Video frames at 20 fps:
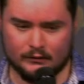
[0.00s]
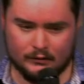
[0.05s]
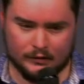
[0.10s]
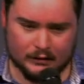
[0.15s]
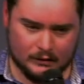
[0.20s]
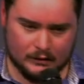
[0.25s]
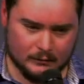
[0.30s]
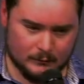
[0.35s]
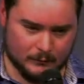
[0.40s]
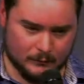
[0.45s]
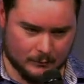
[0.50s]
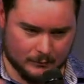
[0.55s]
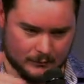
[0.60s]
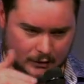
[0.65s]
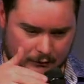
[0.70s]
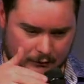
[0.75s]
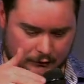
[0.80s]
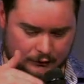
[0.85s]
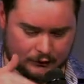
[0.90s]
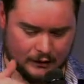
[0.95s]
in from the
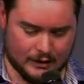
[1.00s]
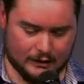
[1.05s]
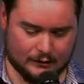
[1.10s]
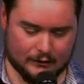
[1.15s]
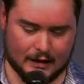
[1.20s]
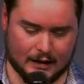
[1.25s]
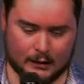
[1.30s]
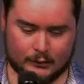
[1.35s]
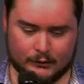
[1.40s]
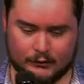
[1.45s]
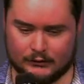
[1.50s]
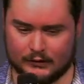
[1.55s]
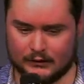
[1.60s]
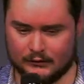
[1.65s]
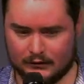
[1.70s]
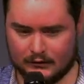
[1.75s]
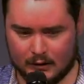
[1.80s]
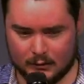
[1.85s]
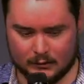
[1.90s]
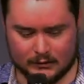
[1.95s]
other side of the house, sits
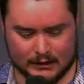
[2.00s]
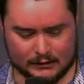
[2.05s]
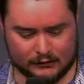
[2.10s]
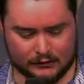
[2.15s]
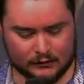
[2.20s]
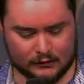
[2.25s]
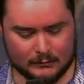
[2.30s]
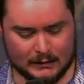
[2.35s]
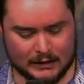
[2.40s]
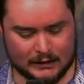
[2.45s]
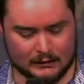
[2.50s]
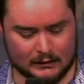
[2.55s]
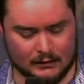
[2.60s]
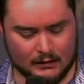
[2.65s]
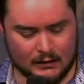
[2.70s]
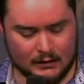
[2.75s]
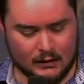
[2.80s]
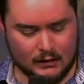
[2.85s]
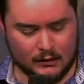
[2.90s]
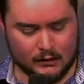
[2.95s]
down next to me,
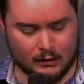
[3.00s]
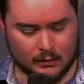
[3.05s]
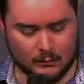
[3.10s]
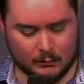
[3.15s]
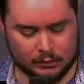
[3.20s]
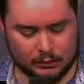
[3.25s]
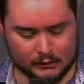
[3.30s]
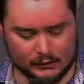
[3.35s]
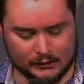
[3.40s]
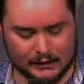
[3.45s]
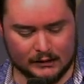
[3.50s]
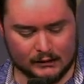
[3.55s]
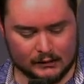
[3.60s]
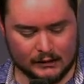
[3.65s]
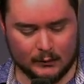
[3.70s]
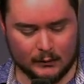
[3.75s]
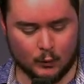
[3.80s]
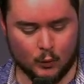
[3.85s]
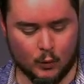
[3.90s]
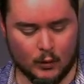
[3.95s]
completely
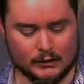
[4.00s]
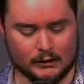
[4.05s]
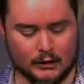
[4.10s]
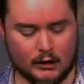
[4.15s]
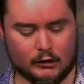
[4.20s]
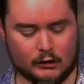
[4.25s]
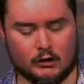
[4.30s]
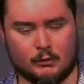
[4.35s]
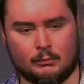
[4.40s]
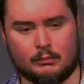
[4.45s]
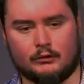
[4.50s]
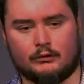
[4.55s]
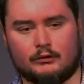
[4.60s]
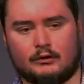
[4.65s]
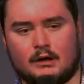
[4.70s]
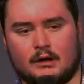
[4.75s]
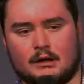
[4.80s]
100%